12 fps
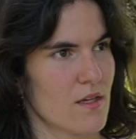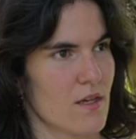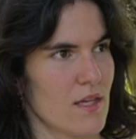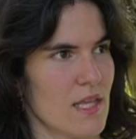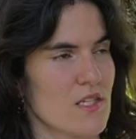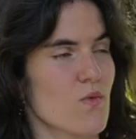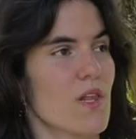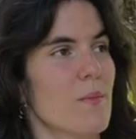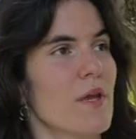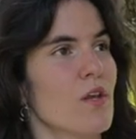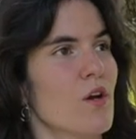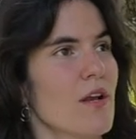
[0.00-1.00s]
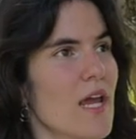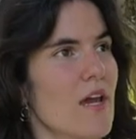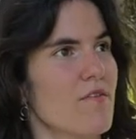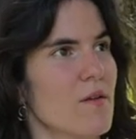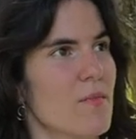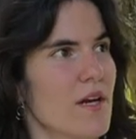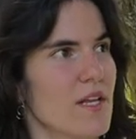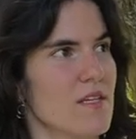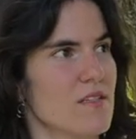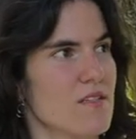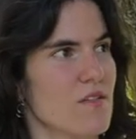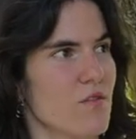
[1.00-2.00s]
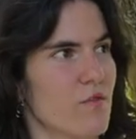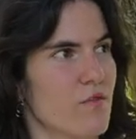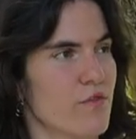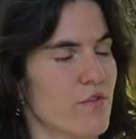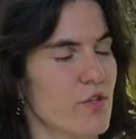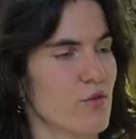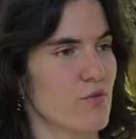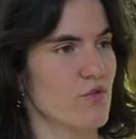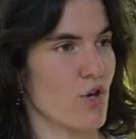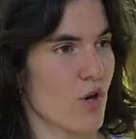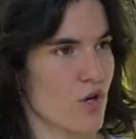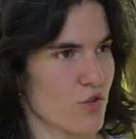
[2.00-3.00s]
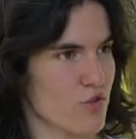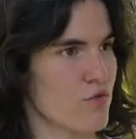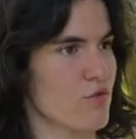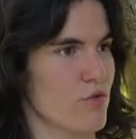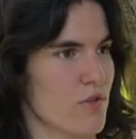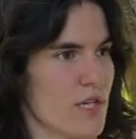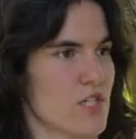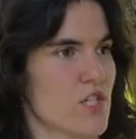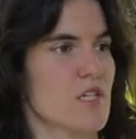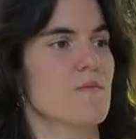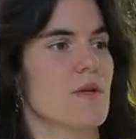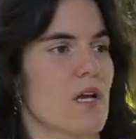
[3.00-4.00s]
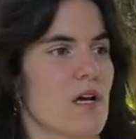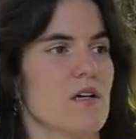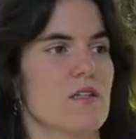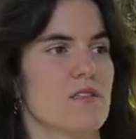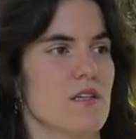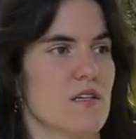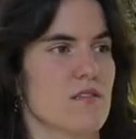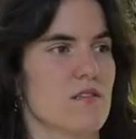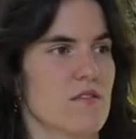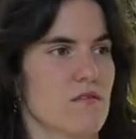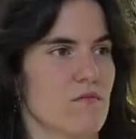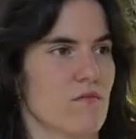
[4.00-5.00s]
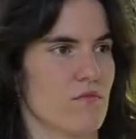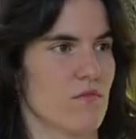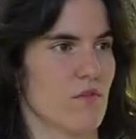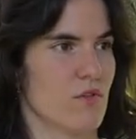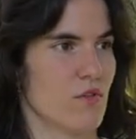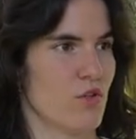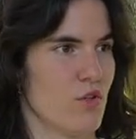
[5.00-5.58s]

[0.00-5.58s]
Yes, well, I mean, not everybody's views are true. Like, just because it's